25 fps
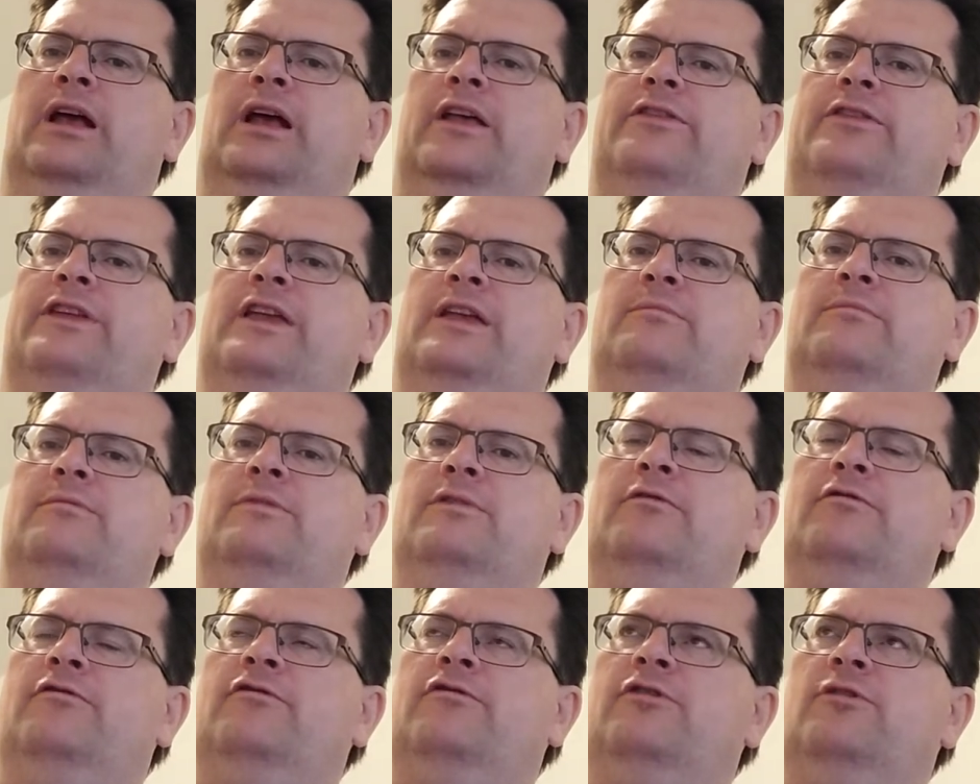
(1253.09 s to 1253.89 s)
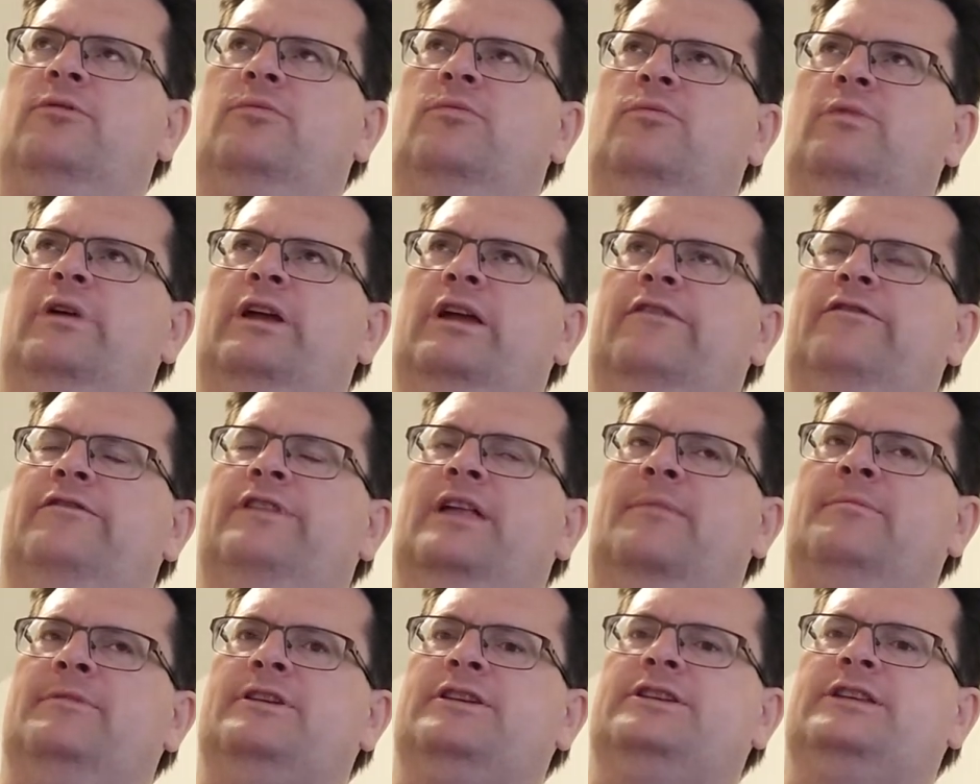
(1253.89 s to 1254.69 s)
I think from, if
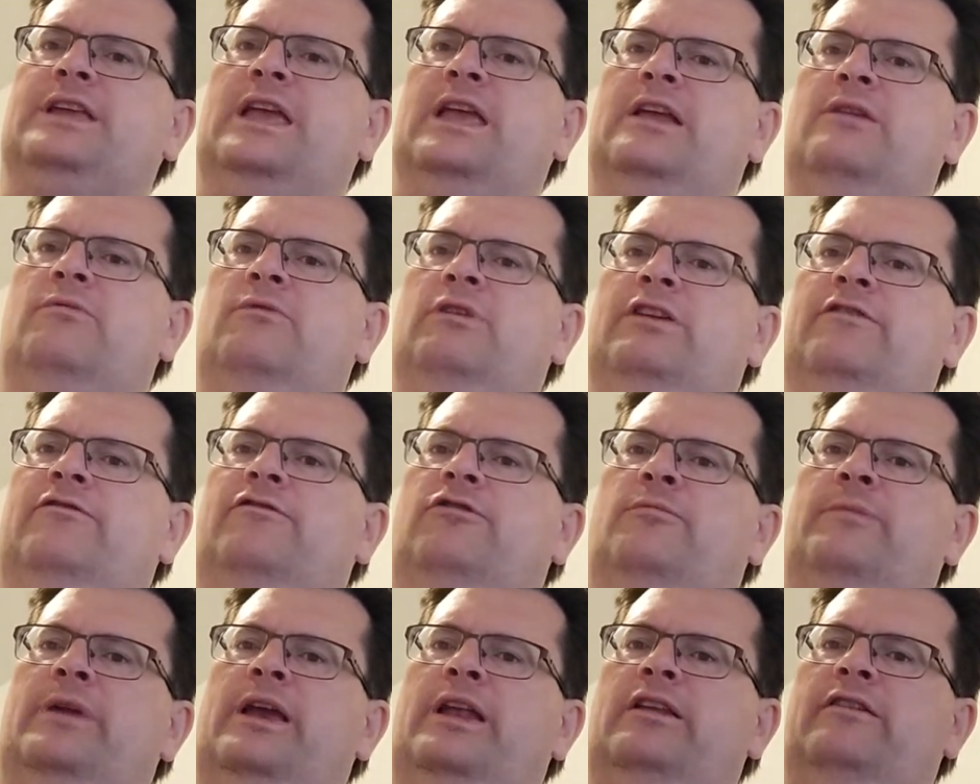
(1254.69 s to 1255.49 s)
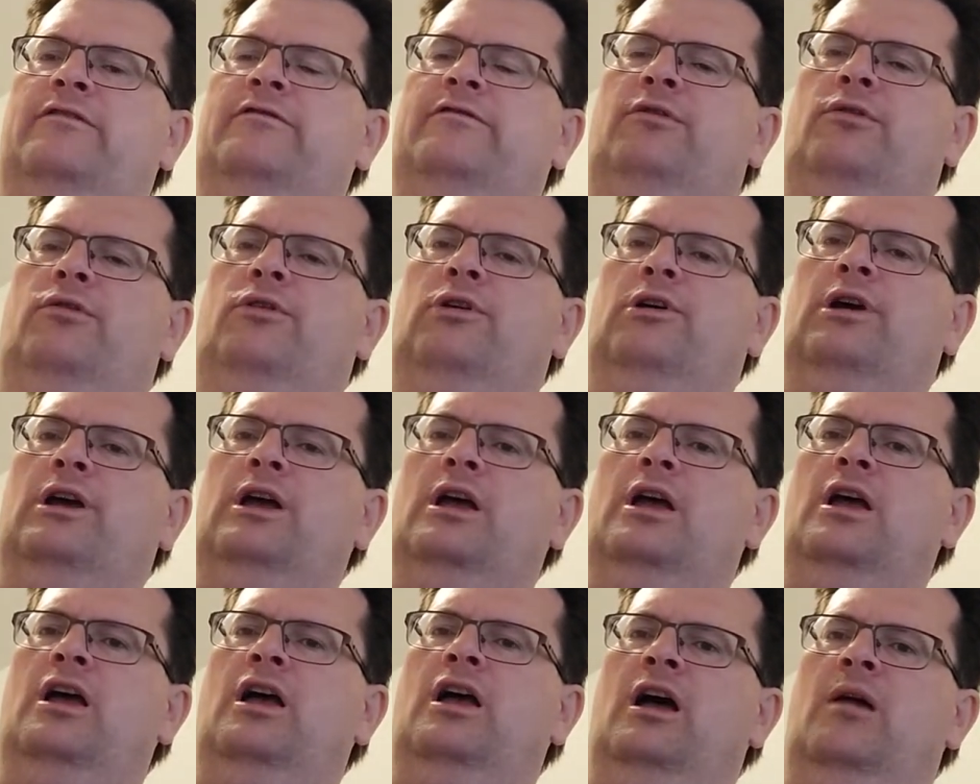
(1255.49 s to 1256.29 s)
not mistaken, when from '84,
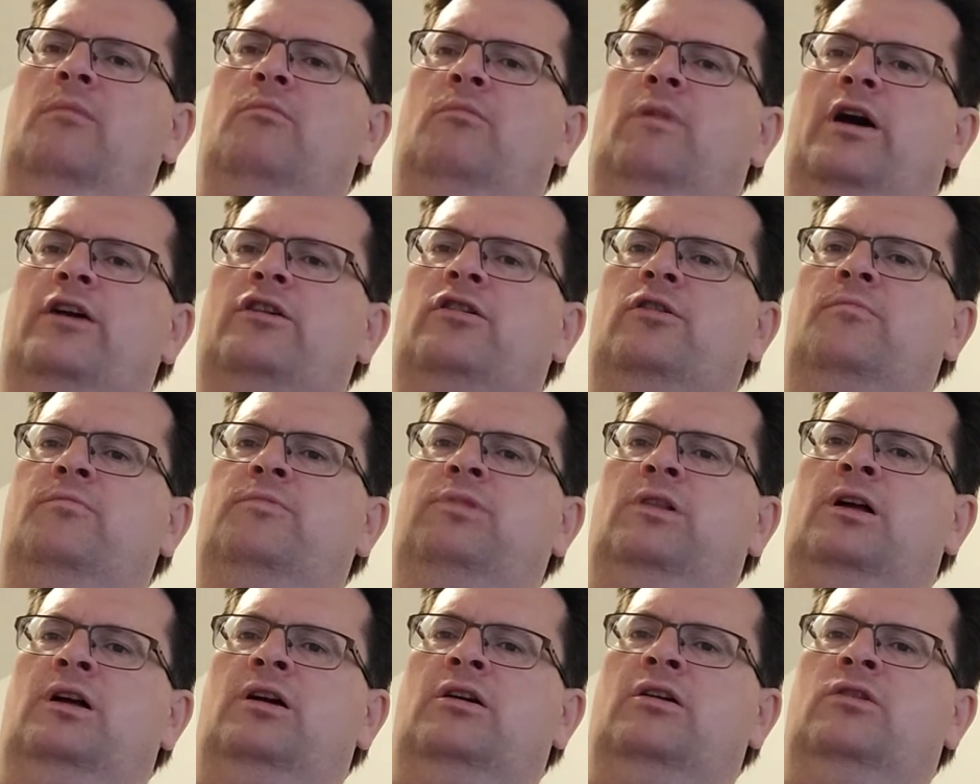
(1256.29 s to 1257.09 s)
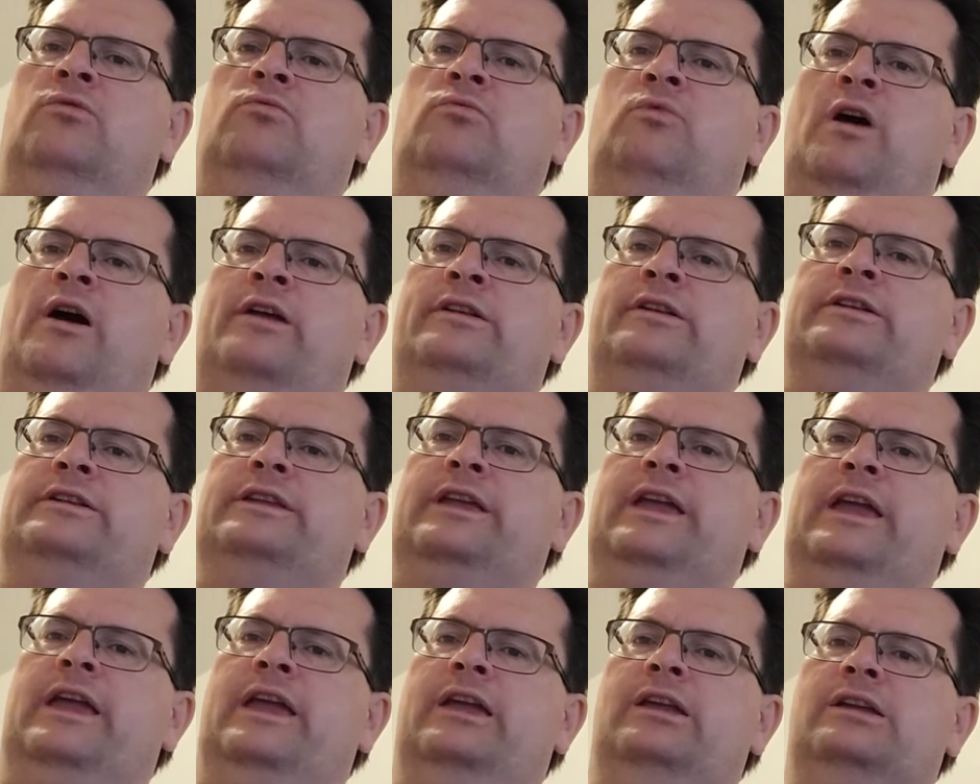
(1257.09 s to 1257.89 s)
Michael Bloodgood want to
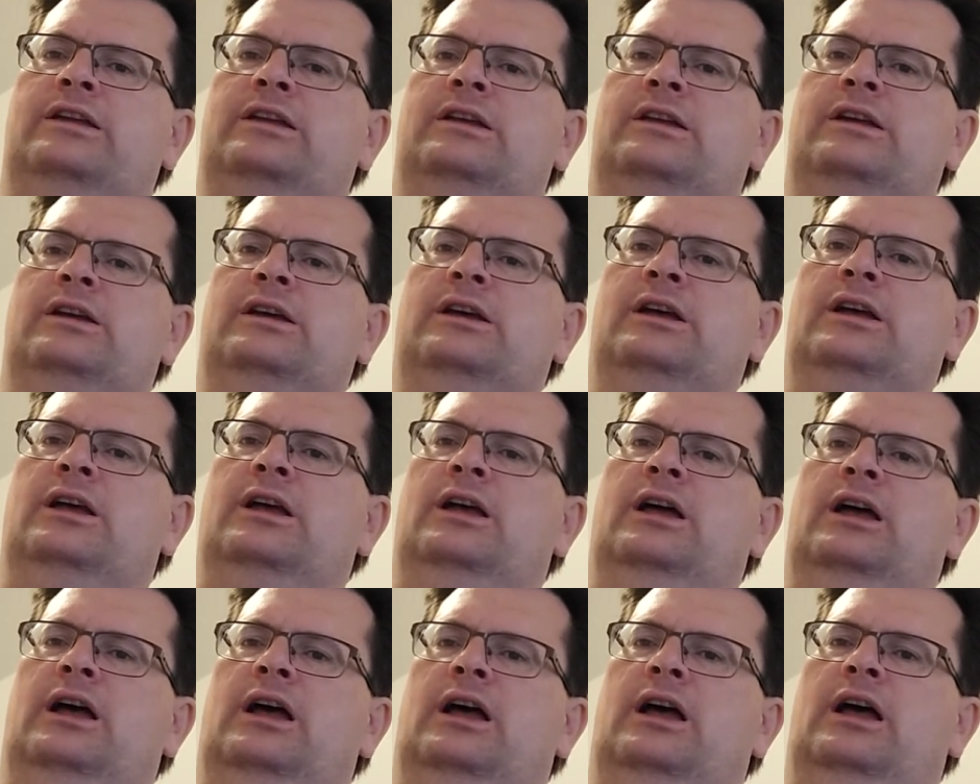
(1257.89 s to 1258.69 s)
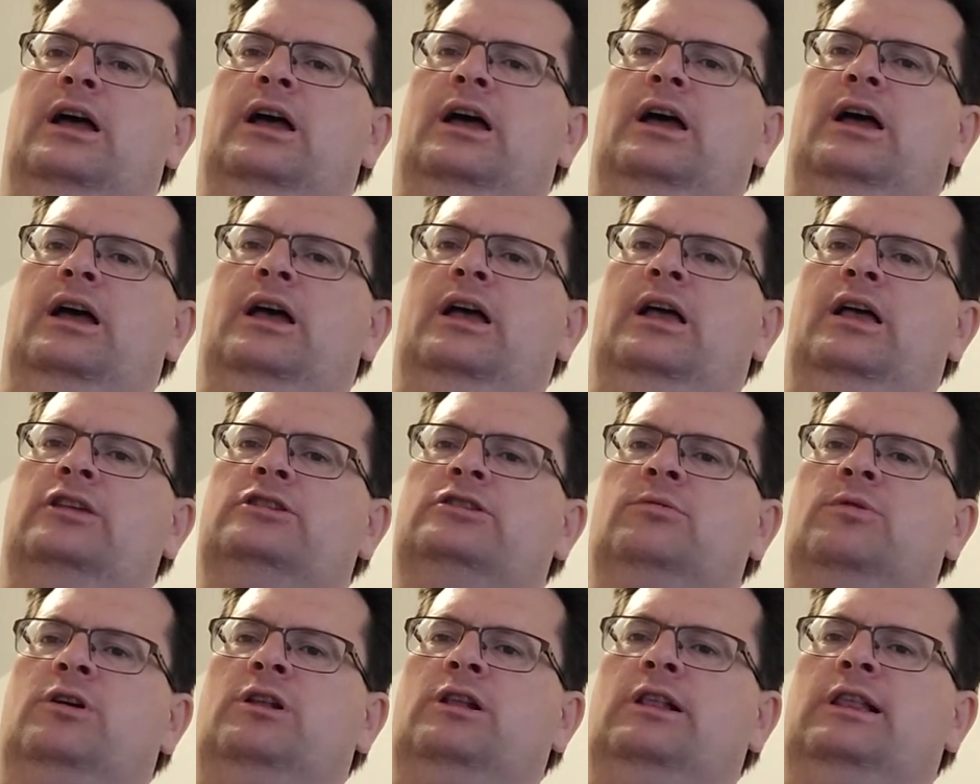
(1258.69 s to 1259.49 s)
take uh,
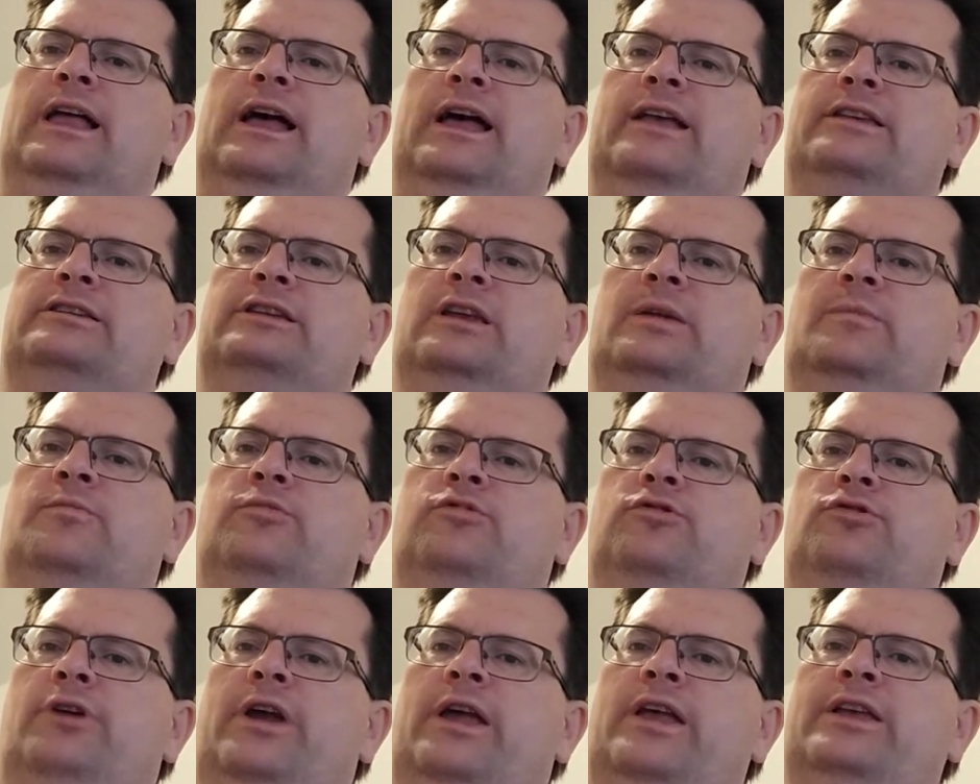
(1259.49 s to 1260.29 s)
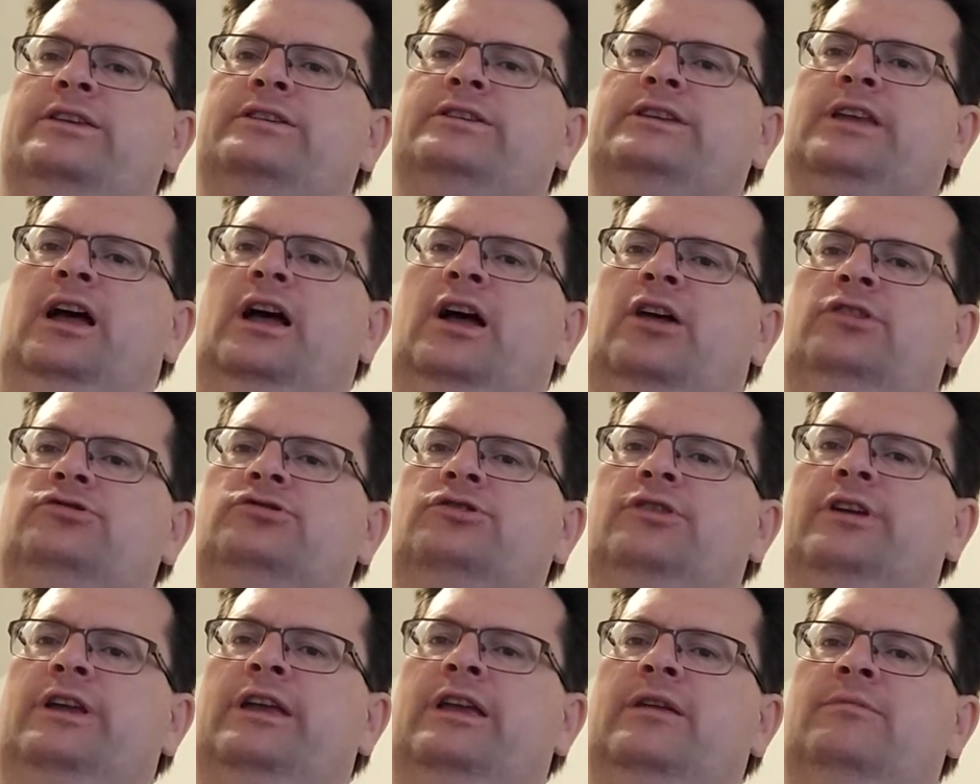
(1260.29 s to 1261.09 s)
some classic praise songs
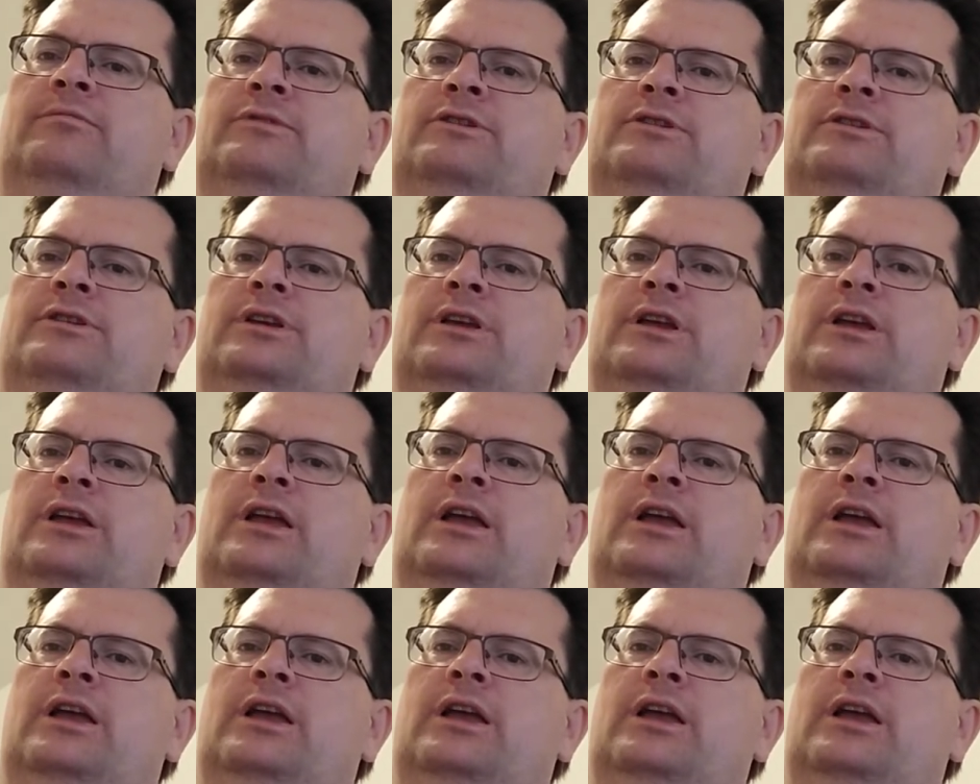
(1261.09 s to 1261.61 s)
or hymns